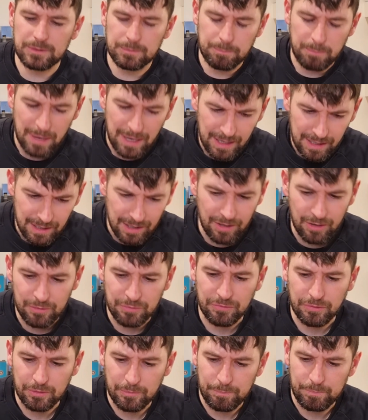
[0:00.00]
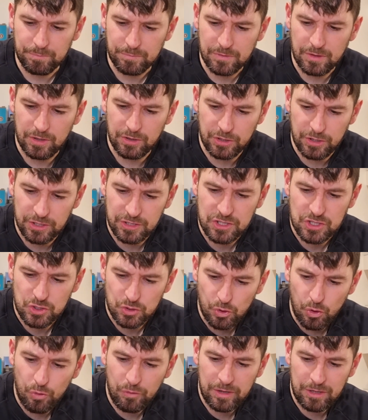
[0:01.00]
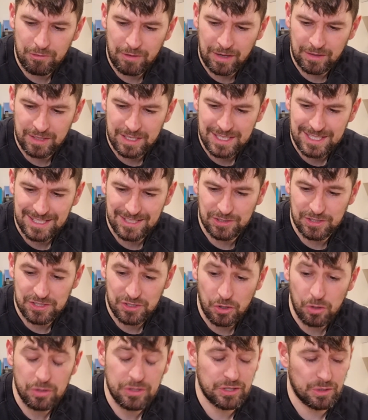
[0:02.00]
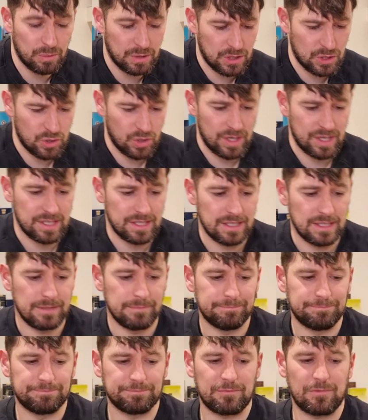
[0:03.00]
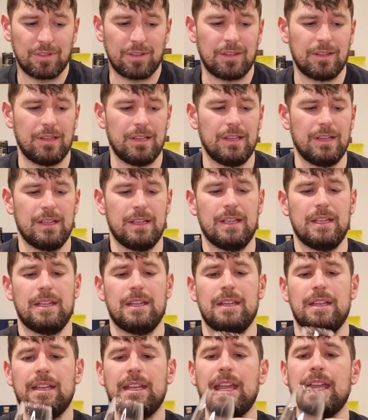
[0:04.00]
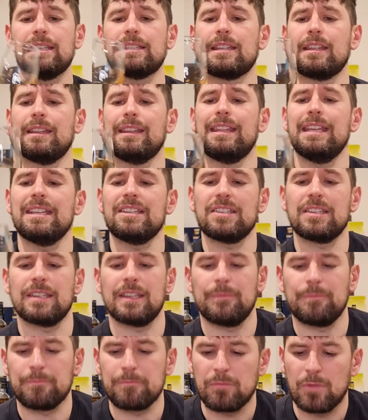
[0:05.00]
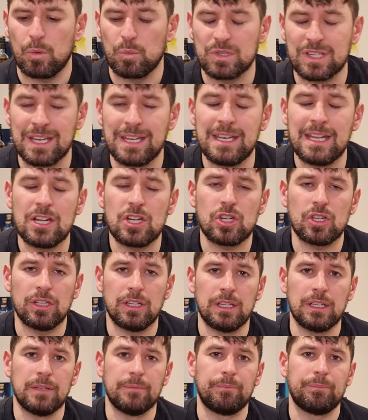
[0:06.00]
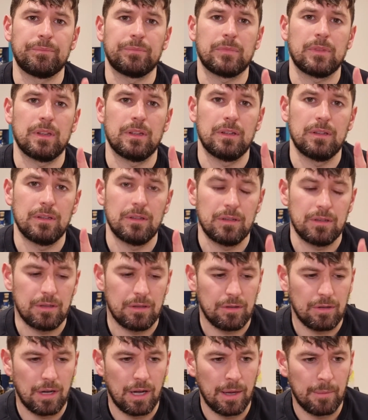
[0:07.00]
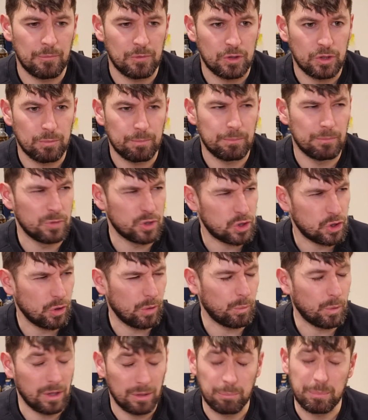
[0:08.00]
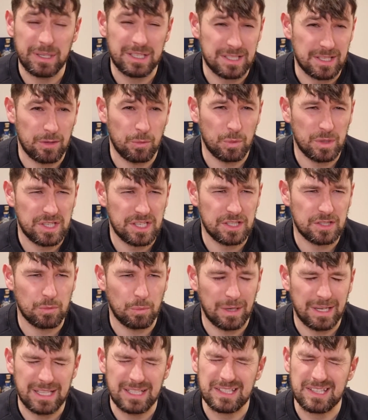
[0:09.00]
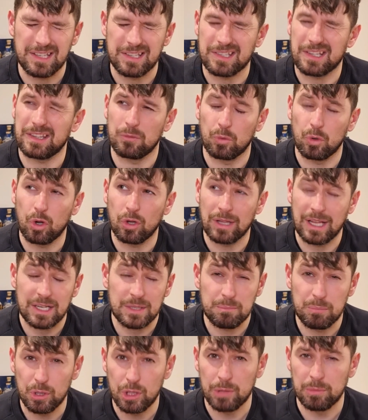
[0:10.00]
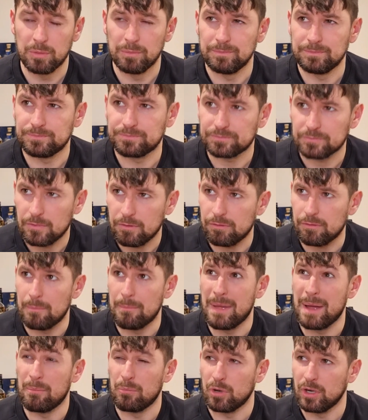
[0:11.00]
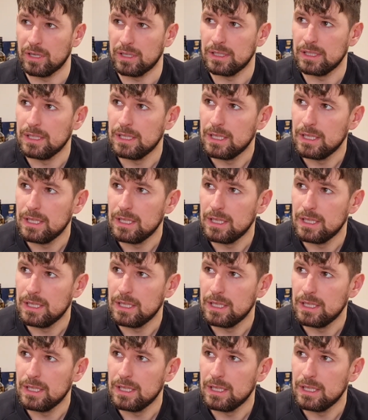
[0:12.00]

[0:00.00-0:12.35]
Part of the story around this that is also interesting is that this was initially mature. Well, basically the whiskies that went into this, I think were all ex-bourbon from memory.